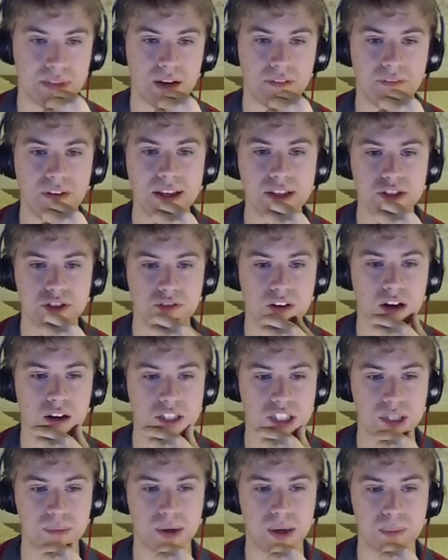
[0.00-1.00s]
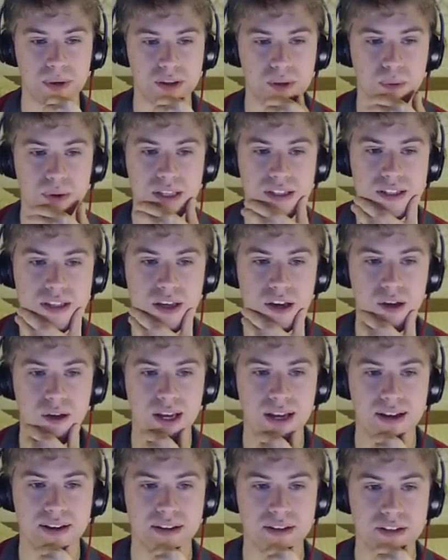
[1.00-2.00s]
think Jirachi might be the way to go
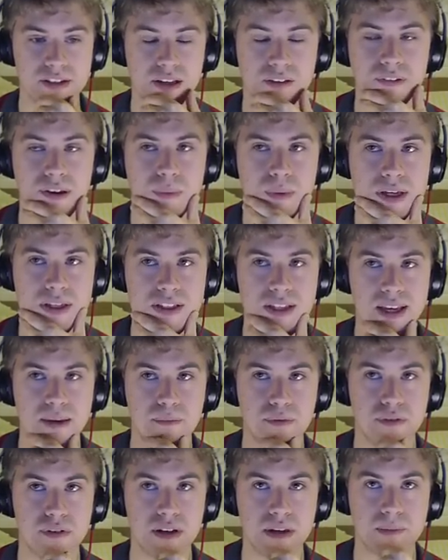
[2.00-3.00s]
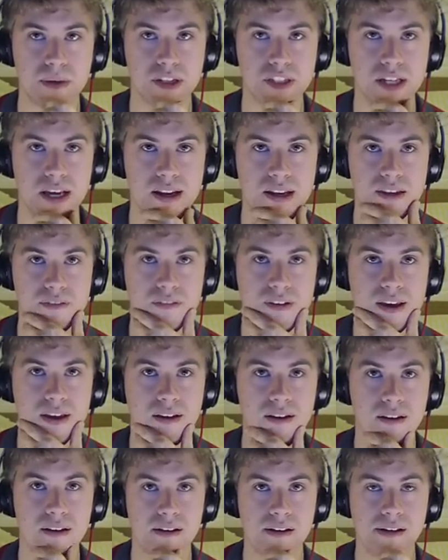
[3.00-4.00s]
here, because I think we can take pretty much anything,
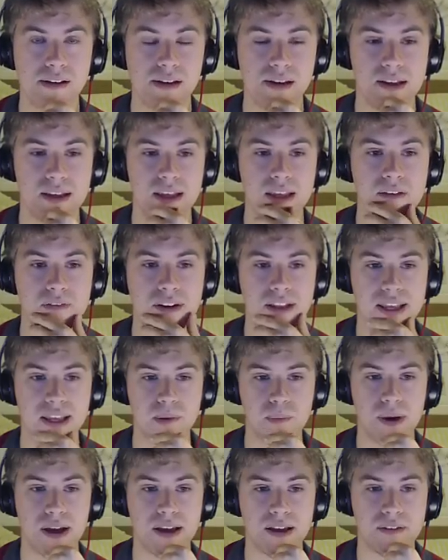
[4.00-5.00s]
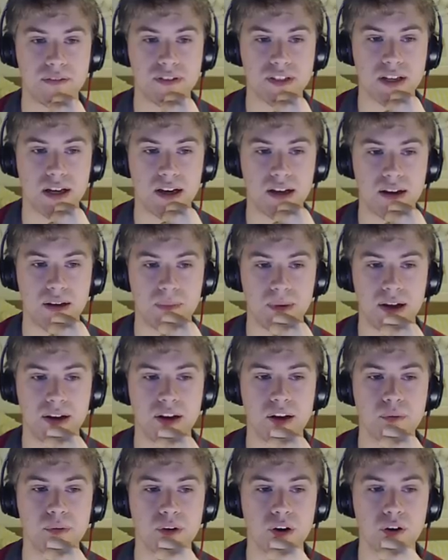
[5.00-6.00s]
even Heat Waves. I
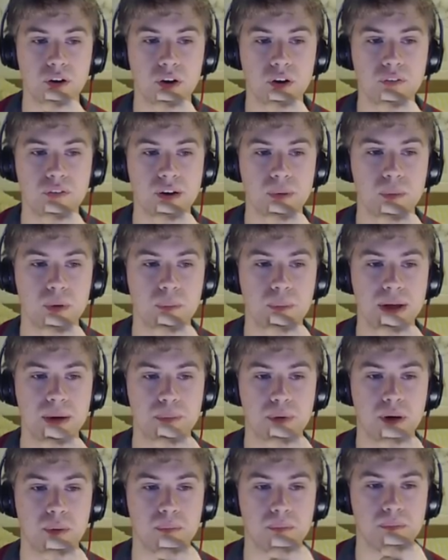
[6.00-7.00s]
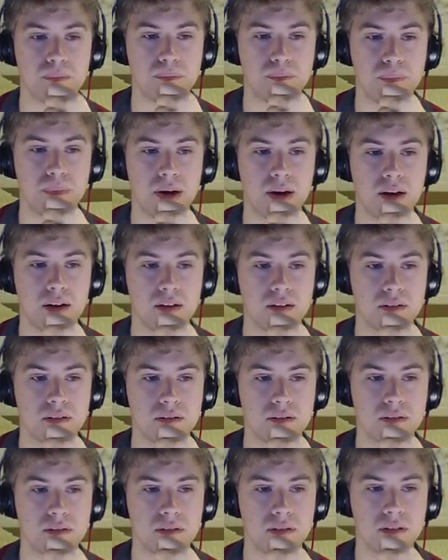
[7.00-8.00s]
know Knockoff would be a problem, but...
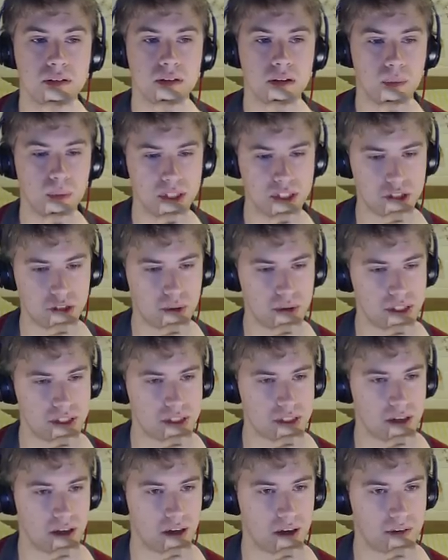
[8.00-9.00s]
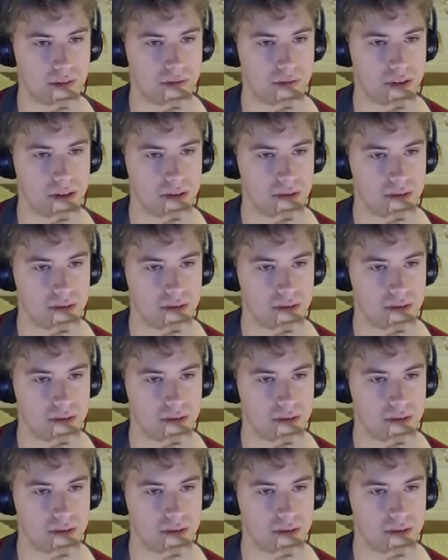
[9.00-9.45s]
Are we Choice Scarf?